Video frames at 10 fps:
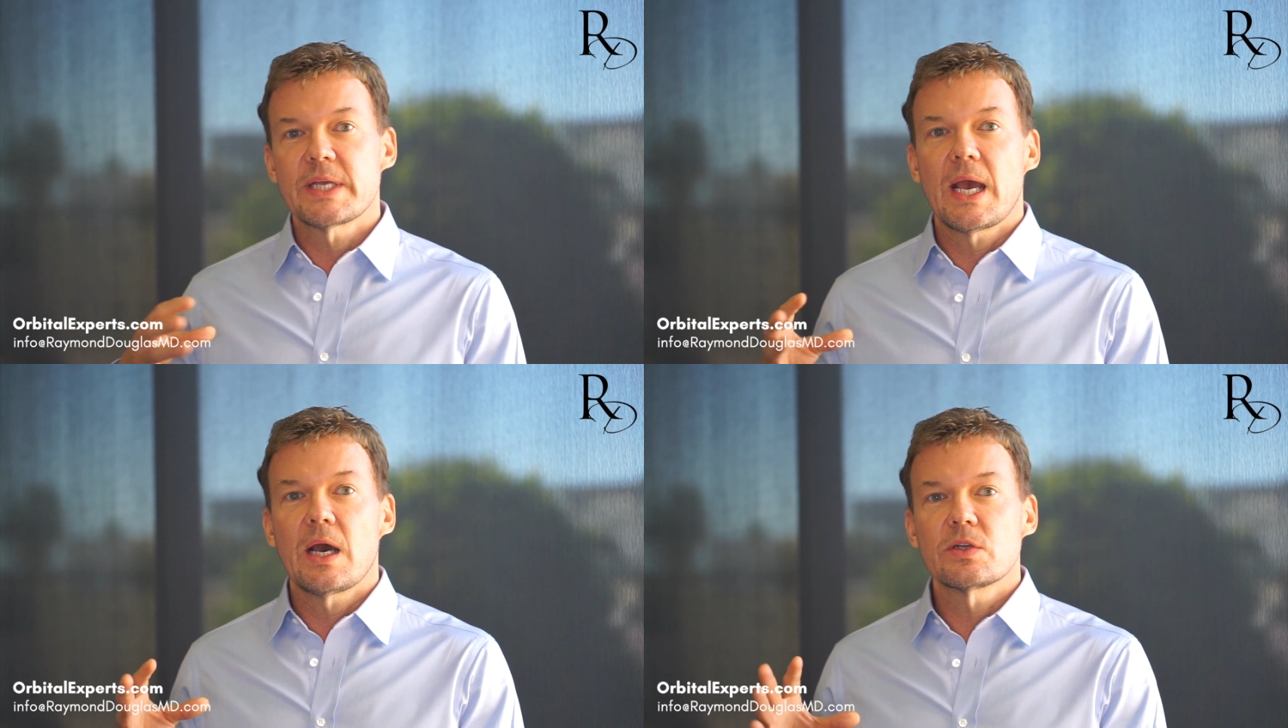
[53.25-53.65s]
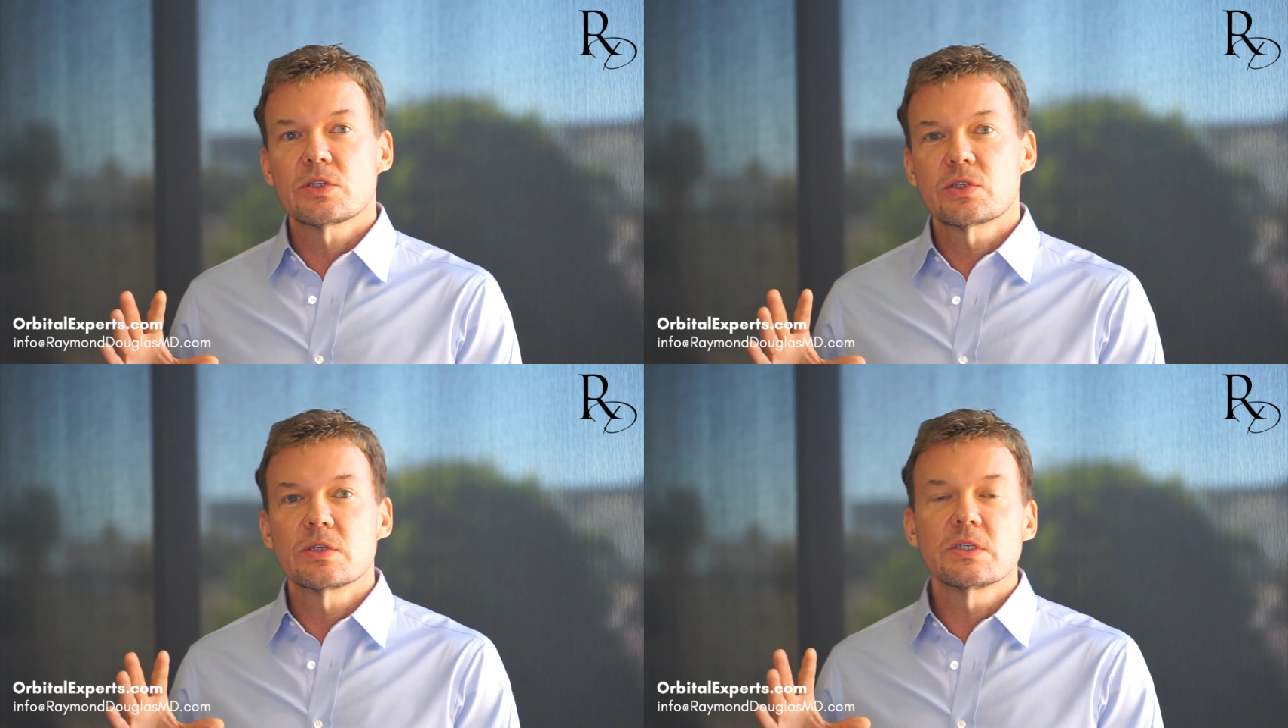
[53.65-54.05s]
out
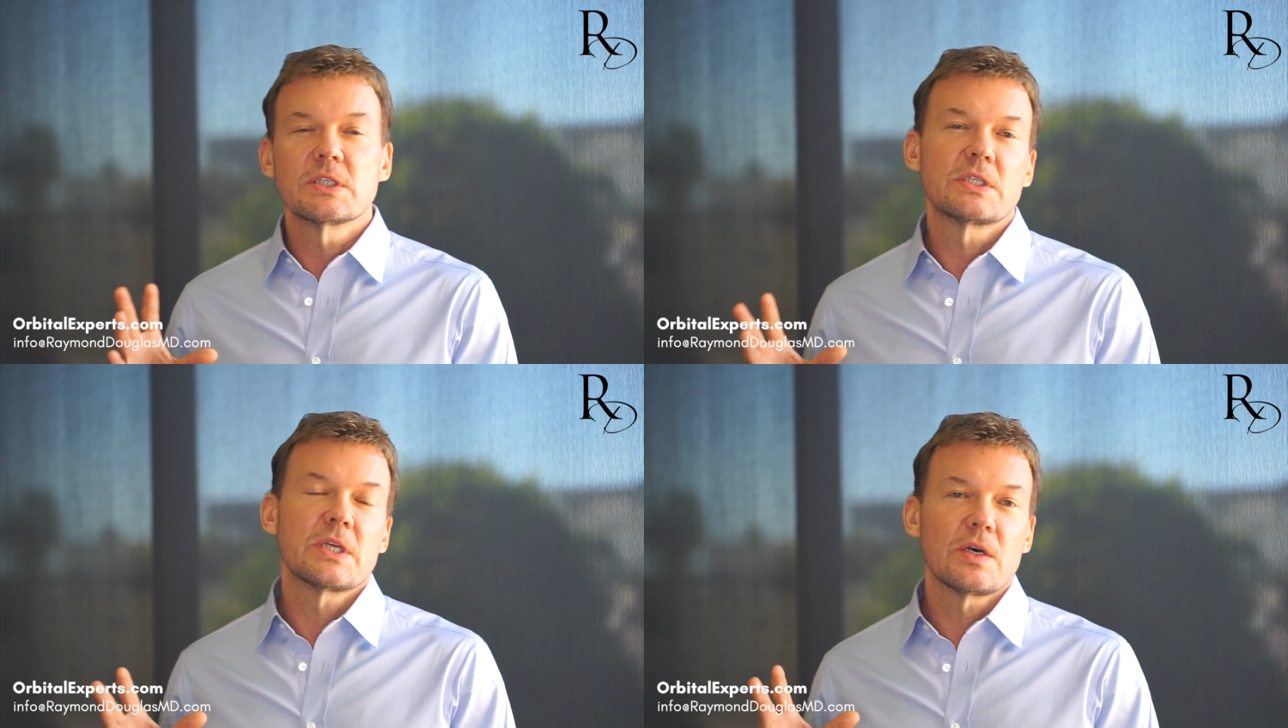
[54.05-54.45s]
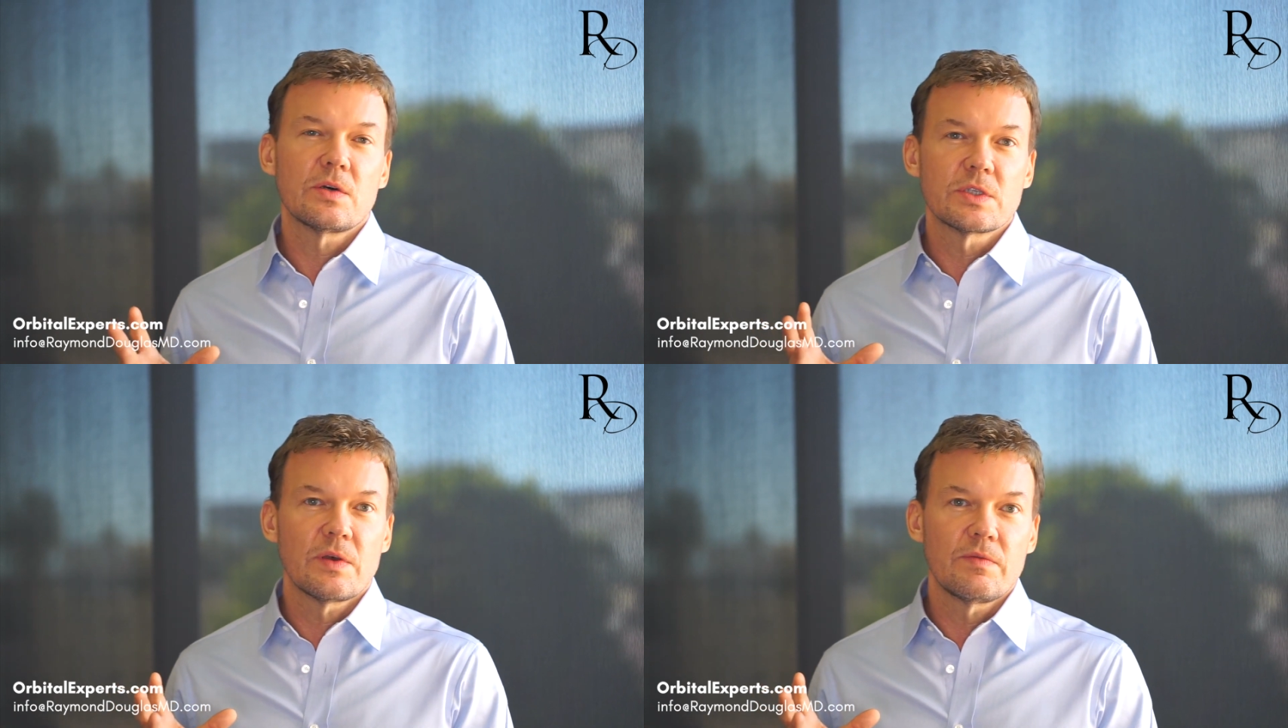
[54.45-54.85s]
certain
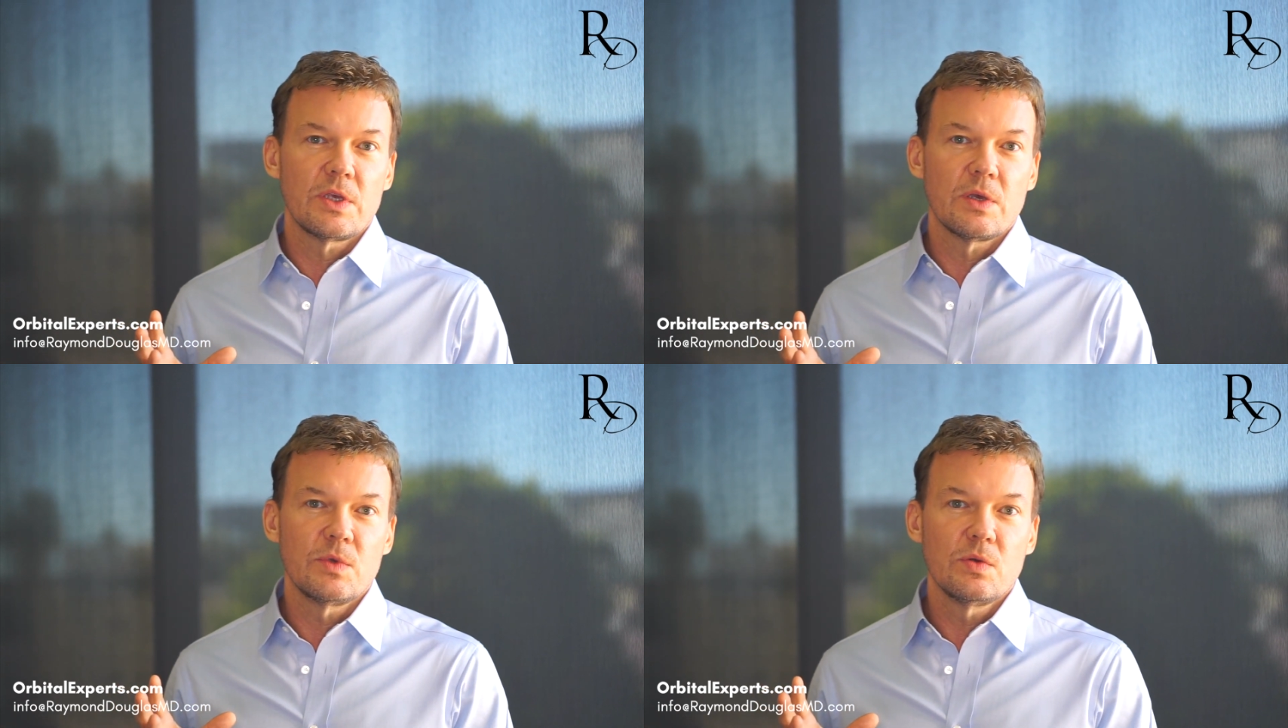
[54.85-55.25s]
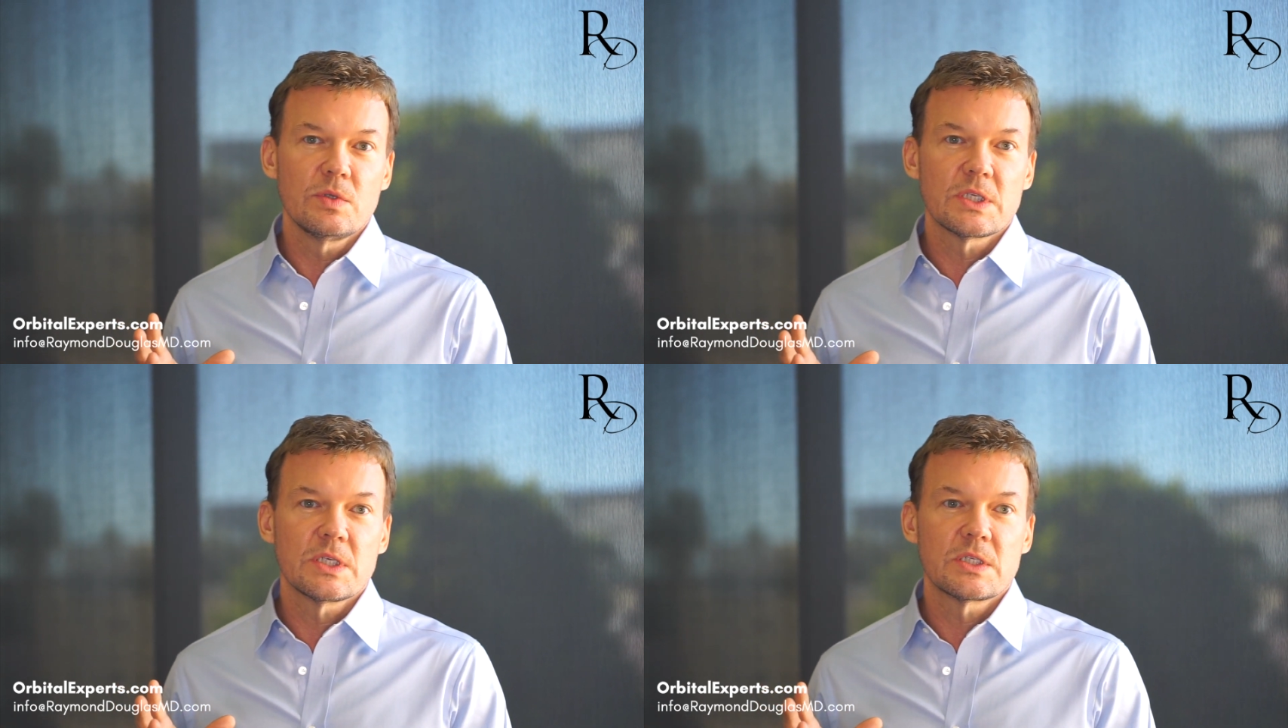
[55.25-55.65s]
cells of the immune
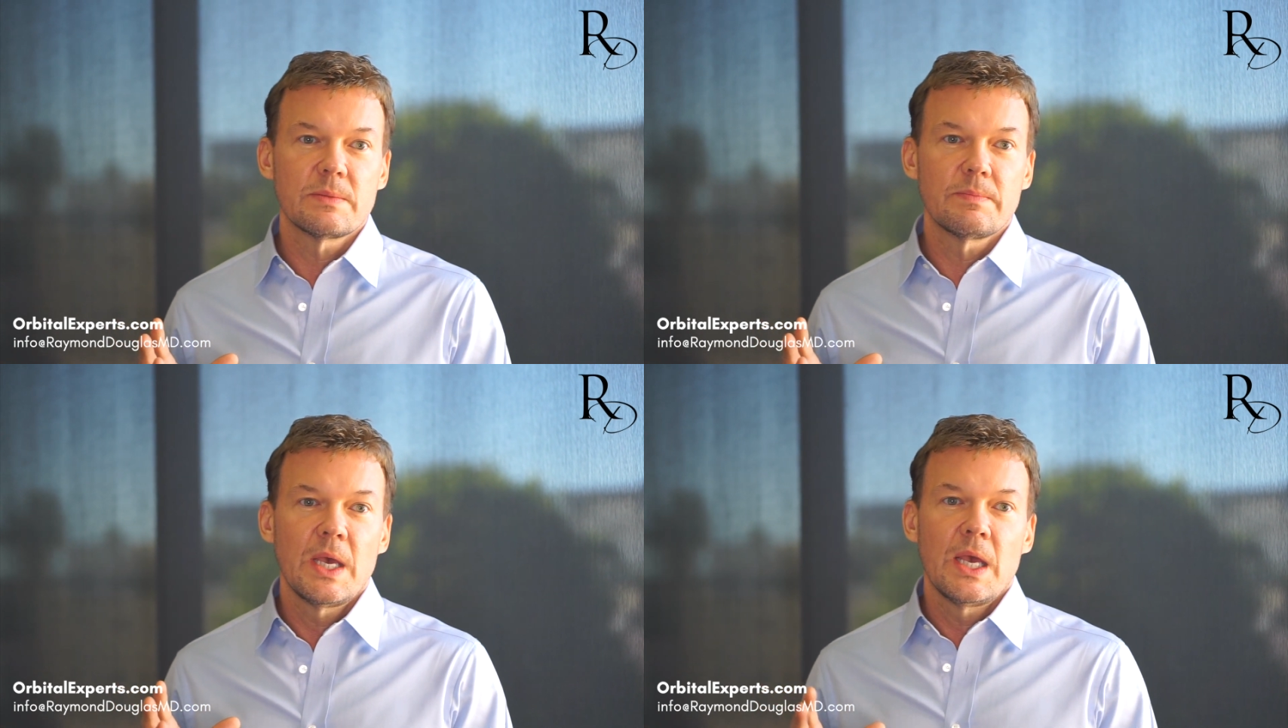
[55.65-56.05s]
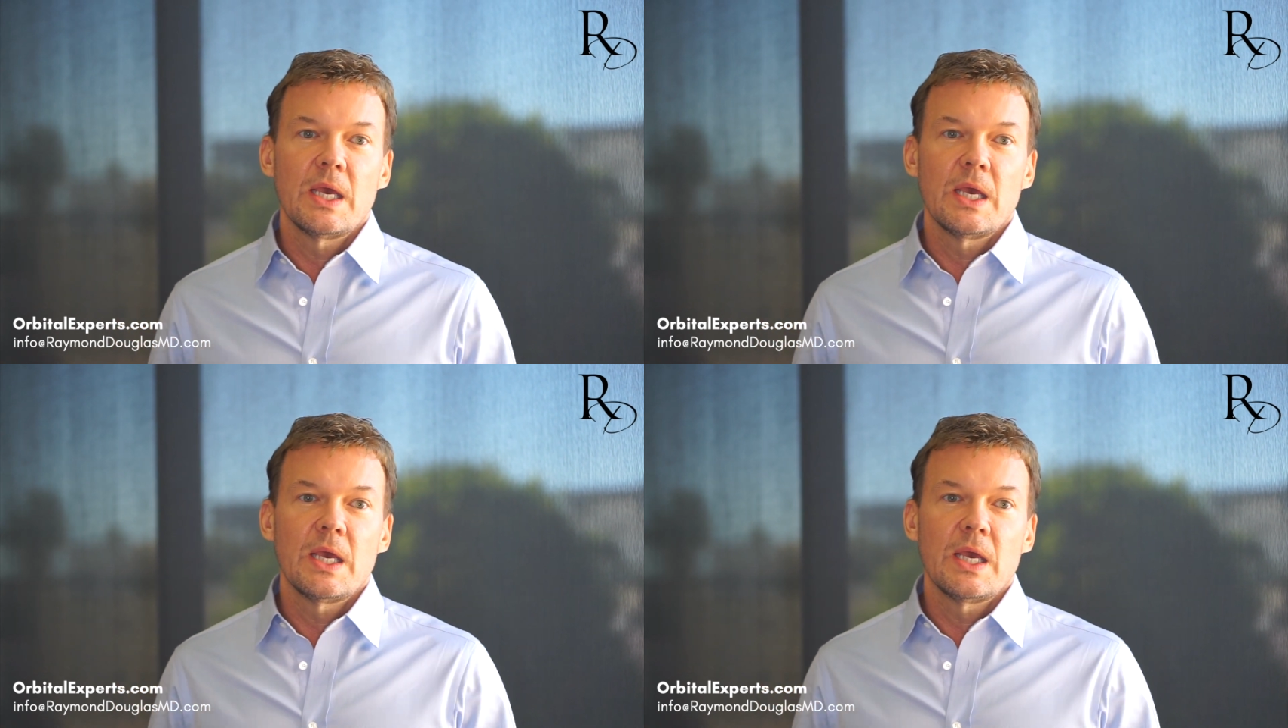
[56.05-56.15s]
system,